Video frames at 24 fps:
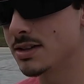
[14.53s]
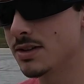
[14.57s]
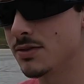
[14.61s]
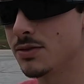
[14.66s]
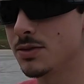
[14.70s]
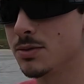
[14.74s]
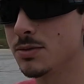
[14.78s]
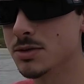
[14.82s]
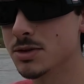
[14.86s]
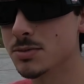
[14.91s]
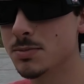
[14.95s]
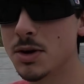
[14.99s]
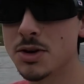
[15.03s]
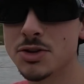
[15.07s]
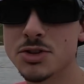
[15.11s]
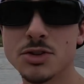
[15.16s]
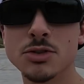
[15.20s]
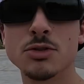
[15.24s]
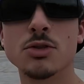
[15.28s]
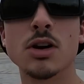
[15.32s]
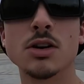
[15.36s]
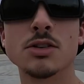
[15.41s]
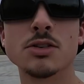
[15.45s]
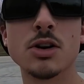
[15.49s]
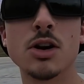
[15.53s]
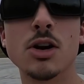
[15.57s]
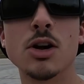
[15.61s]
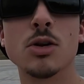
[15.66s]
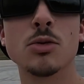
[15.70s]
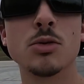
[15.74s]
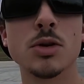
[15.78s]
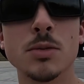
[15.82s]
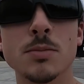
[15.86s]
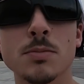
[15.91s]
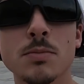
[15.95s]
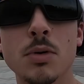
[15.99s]
If you especially go out to
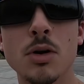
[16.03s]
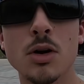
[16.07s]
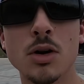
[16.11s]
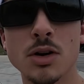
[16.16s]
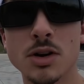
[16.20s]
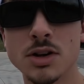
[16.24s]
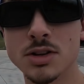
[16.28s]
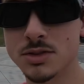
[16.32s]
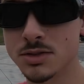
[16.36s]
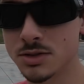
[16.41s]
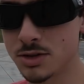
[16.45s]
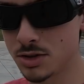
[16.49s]
Halloween parties,